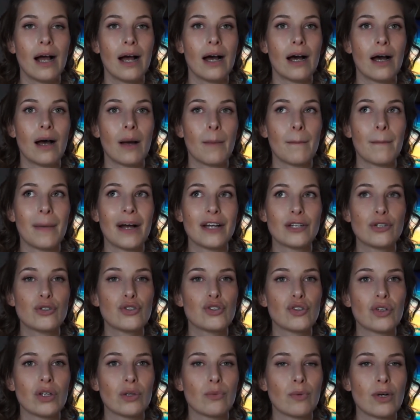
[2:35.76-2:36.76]
I
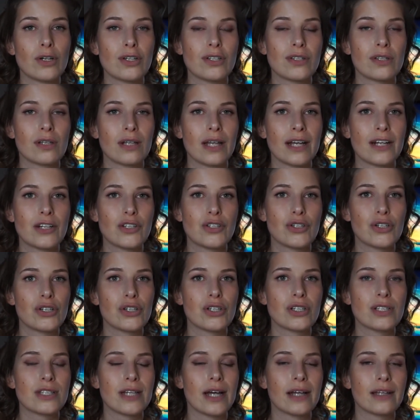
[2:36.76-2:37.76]
usually watch the
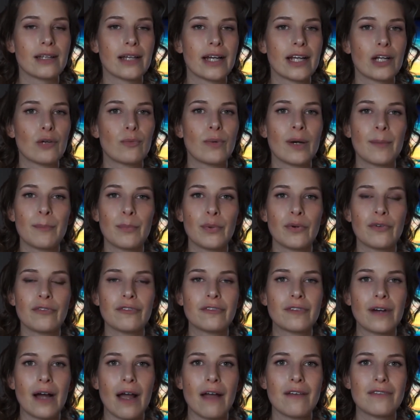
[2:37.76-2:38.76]
lectures at like
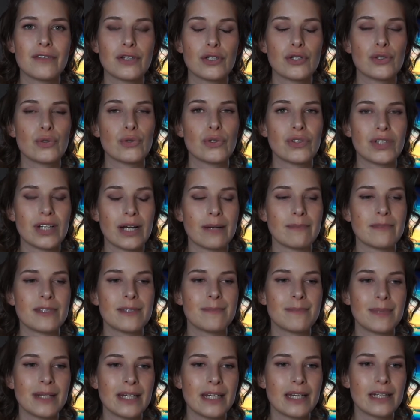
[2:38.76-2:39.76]
1.5 to 2 times
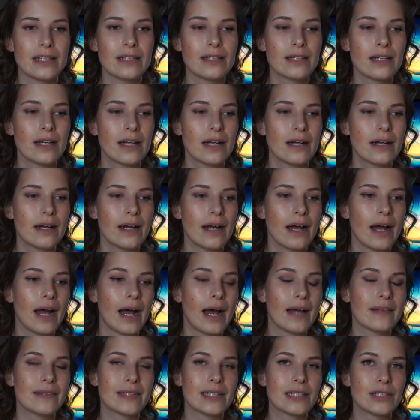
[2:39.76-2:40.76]
speed
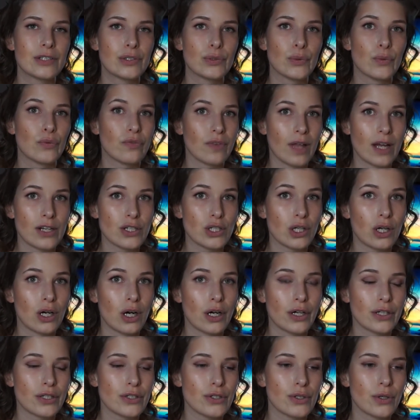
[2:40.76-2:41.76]
and then do
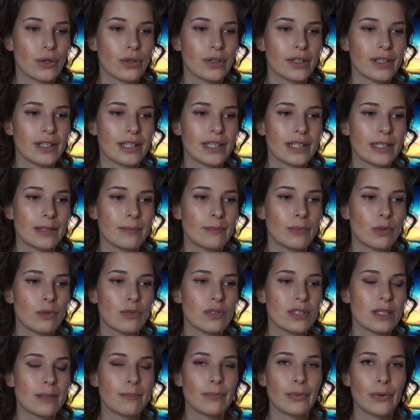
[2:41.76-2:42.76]
flashcards on the
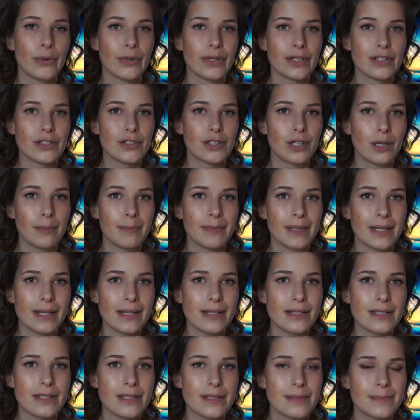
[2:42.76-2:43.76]
most important
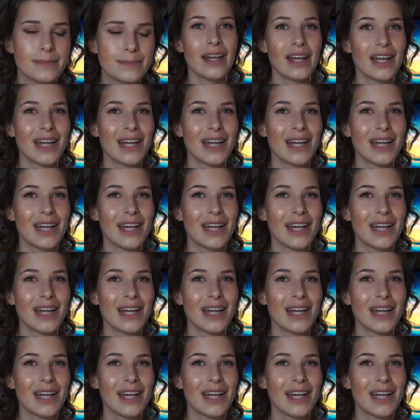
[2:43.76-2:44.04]
topics.